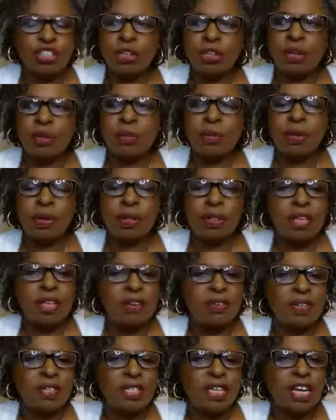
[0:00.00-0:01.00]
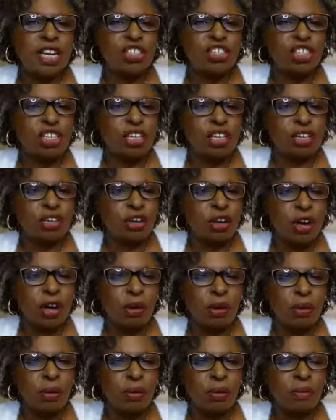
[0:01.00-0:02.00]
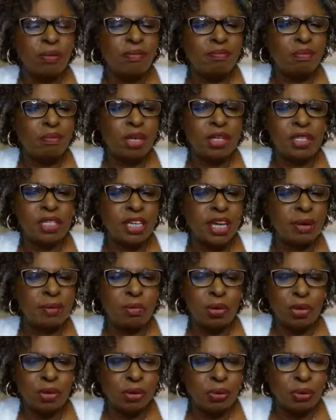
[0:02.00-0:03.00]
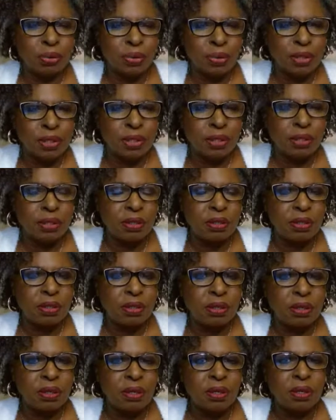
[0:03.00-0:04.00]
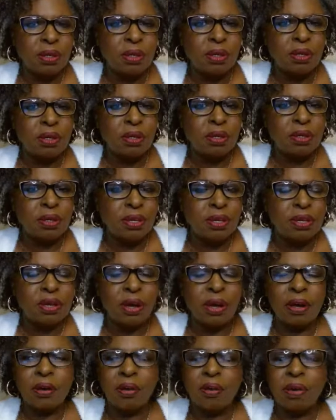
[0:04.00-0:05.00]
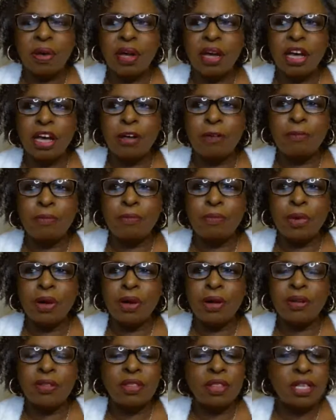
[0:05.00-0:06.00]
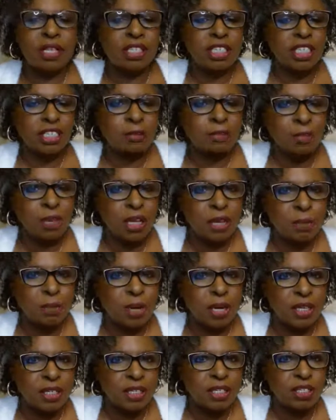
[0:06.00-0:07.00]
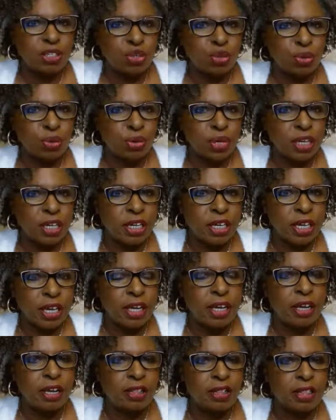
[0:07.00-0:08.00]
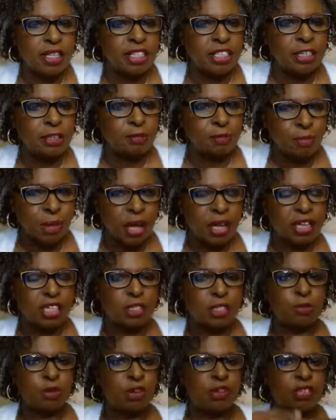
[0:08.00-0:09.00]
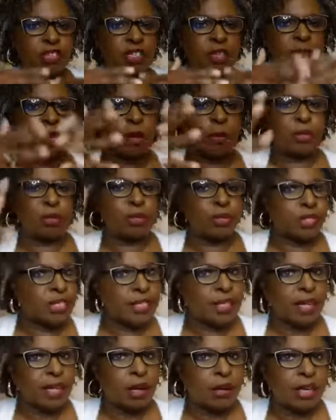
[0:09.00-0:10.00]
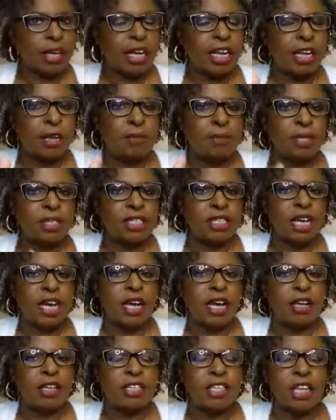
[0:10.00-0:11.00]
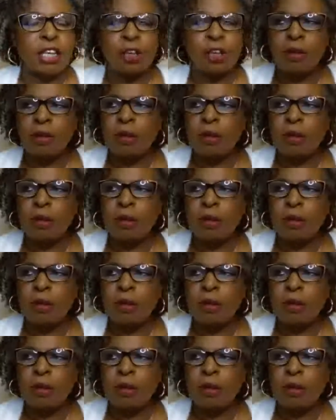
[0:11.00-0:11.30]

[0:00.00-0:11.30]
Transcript: you know what? There is actually no Monday blues. You know, this is me personally talking, and this is my experience. I'm not putting that on anybody else.